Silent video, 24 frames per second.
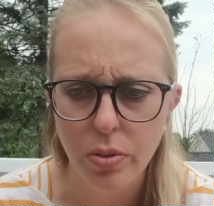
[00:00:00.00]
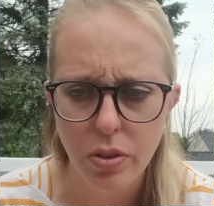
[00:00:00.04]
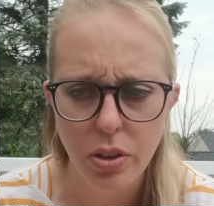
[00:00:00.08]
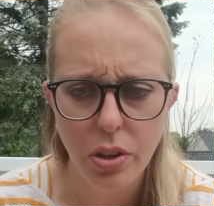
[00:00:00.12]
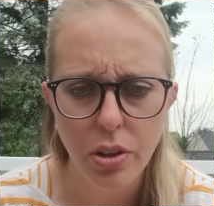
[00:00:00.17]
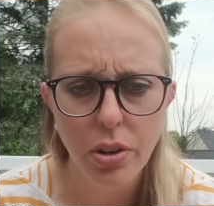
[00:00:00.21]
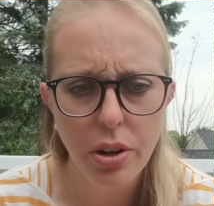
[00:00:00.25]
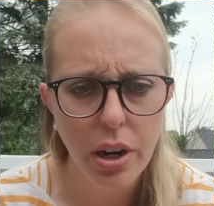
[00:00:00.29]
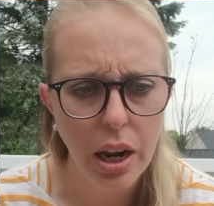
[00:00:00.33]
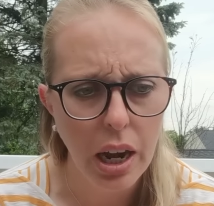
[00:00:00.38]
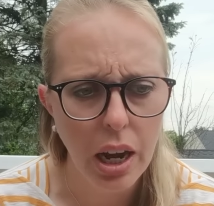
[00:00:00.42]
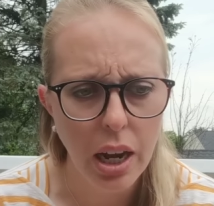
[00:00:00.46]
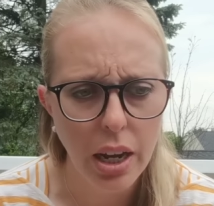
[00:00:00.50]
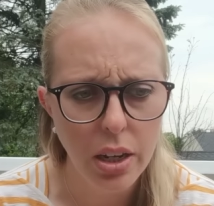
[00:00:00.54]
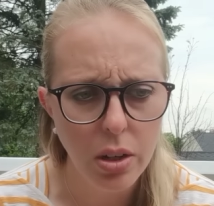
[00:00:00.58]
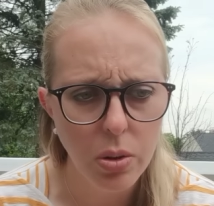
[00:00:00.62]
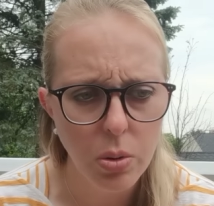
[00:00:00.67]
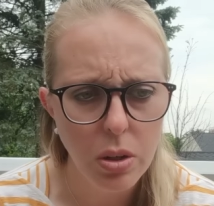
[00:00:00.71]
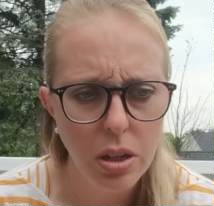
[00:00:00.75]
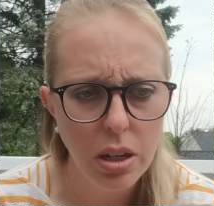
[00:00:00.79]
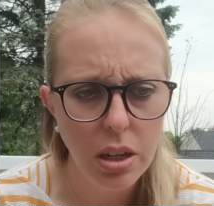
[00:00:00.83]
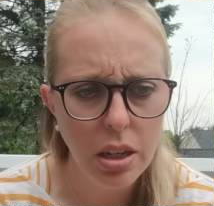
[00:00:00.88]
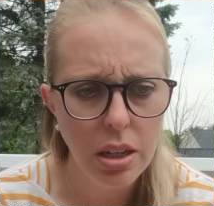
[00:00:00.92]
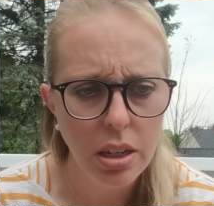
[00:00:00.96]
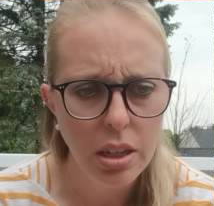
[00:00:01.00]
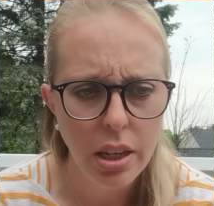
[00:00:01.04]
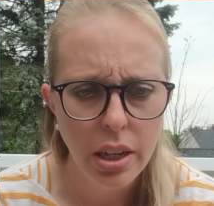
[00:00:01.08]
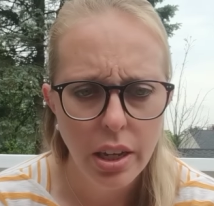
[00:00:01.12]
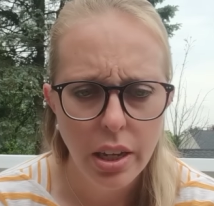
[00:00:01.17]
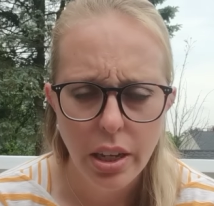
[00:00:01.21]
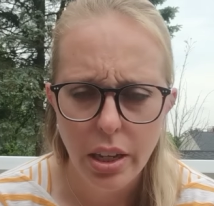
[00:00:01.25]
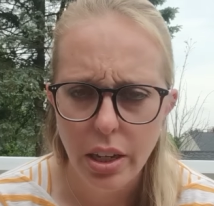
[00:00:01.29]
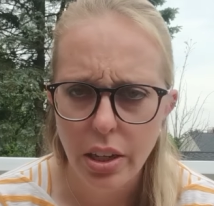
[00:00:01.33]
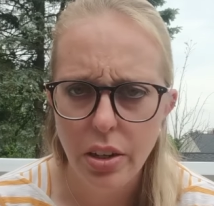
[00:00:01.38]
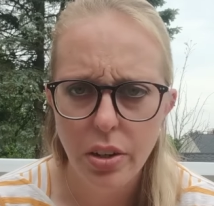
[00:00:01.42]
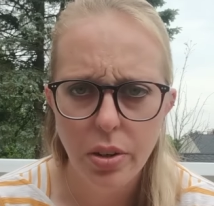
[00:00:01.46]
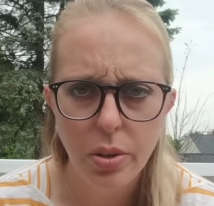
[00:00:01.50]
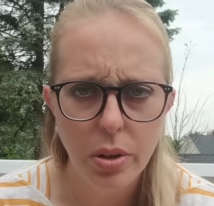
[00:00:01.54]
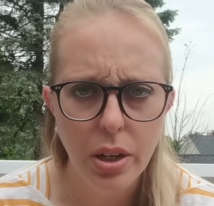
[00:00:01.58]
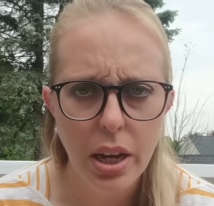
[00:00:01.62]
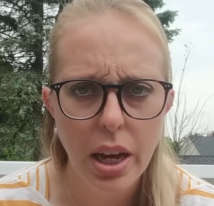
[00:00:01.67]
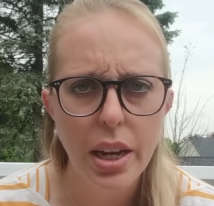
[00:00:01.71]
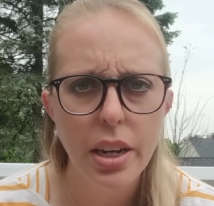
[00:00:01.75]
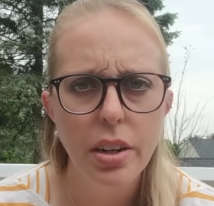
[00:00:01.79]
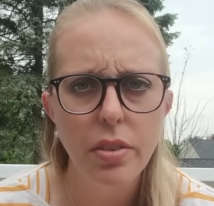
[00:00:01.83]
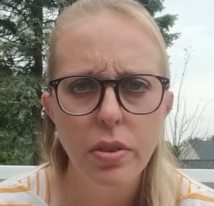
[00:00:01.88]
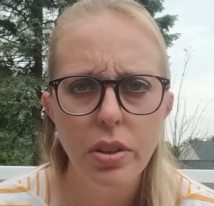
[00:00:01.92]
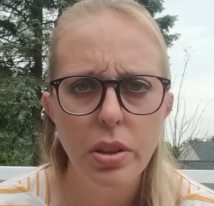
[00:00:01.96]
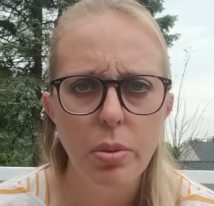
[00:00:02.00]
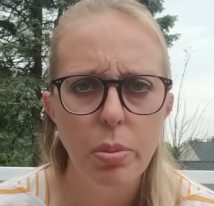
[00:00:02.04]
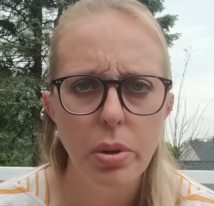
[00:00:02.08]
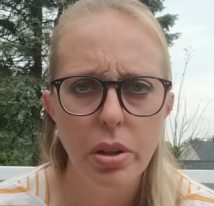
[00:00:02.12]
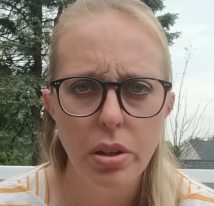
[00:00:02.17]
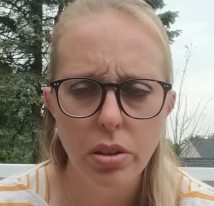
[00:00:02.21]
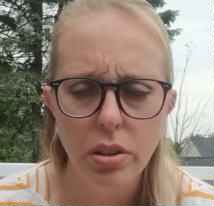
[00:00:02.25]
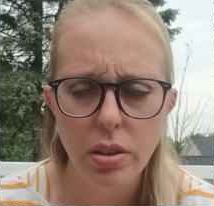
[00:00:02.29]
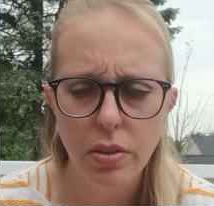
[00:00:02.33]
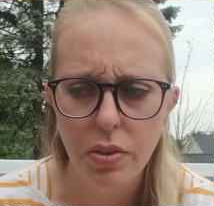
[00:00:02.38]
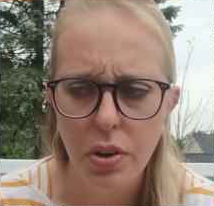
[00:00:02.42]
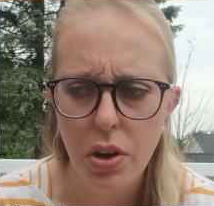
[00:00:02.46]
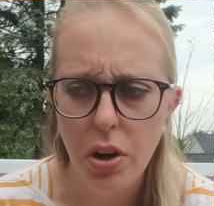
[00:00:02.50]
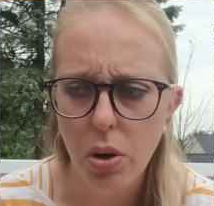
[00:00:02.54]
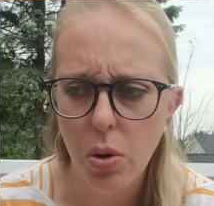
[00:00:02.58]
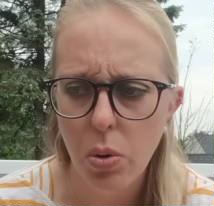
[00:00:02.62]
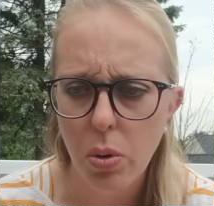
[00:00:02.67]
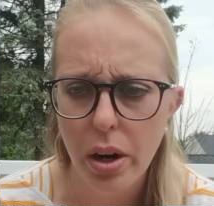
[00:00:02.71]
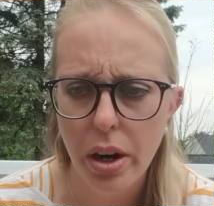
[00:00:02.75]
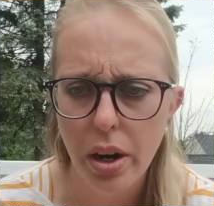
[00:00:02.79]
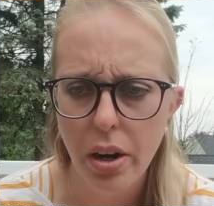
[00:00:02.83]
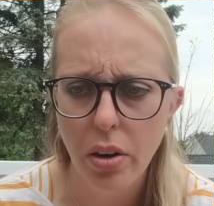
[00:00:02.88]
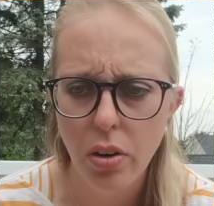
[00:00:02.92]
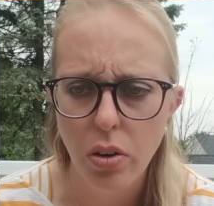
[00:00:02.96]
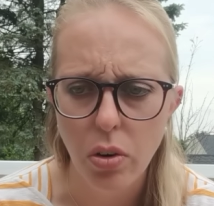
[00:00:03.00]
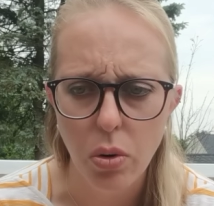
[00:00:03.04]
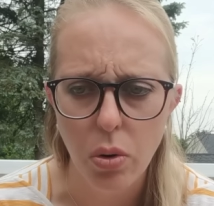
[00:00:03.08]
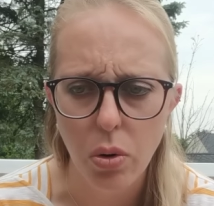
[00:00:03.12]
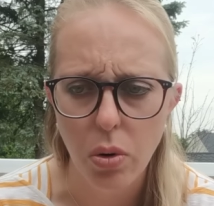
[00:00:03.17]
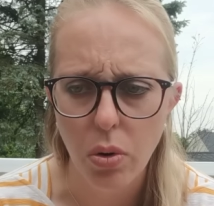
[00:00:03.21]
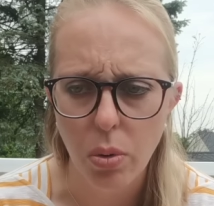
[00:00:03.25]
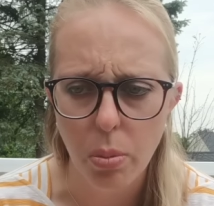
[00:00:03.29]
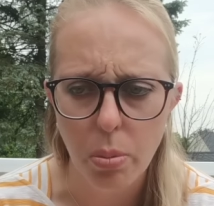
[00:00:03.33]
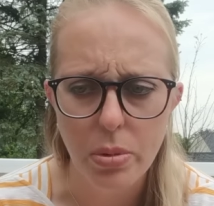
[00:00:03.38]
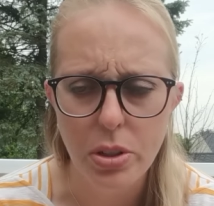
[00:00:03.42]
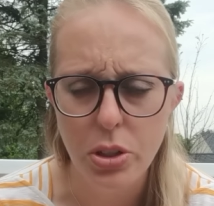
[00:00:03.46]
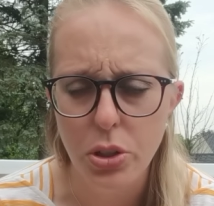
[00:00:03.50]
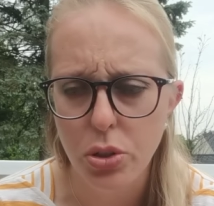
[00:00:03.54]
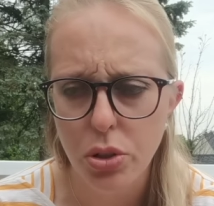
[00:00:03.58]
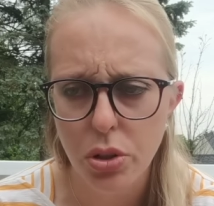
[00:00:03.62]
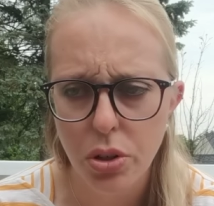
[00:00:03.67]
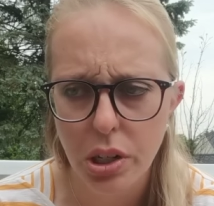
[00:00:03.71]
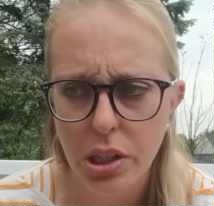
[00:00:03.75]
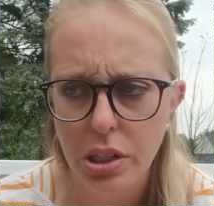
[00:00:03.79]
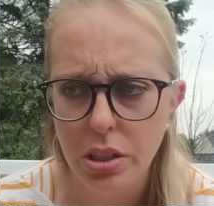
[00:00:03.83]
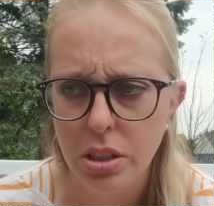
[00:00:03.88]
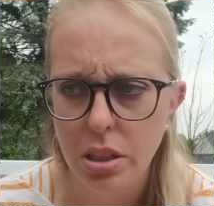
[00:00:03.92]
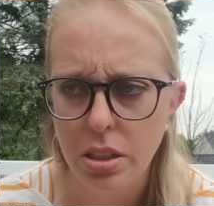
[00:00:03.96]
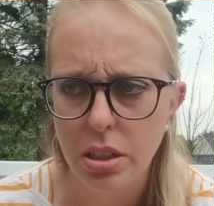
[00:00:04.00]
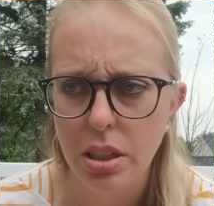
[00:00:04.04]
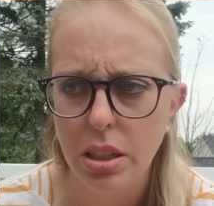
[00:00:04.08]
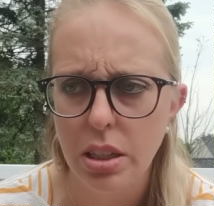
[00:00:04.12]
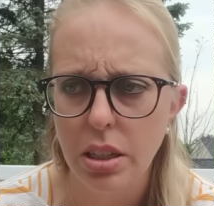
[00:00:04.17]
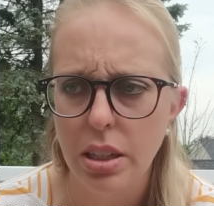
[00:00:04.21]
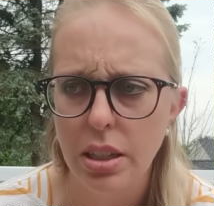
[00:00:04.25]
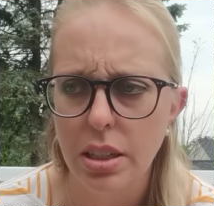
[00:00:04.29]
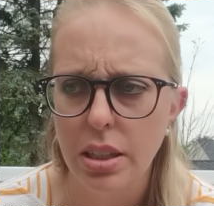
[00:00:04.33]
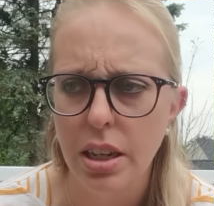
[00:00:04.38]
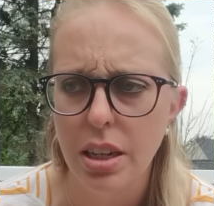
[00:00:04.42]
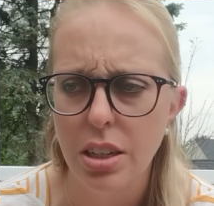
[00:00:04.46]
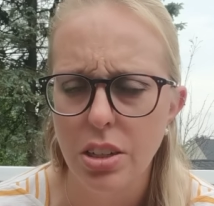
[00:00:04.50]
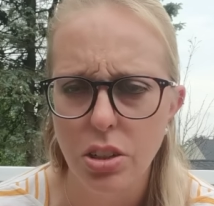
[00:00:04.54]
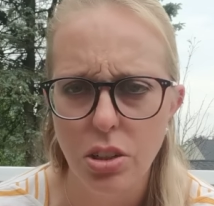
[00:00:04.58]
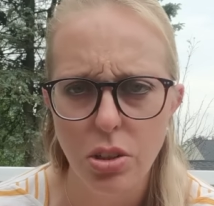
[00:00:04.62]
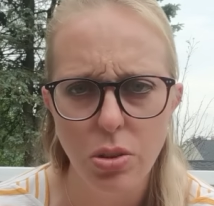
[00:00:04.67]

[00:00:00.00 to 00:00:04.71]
If you're in Iowa, you know, kind of in the middle of nowhere, or Missouri or something like that,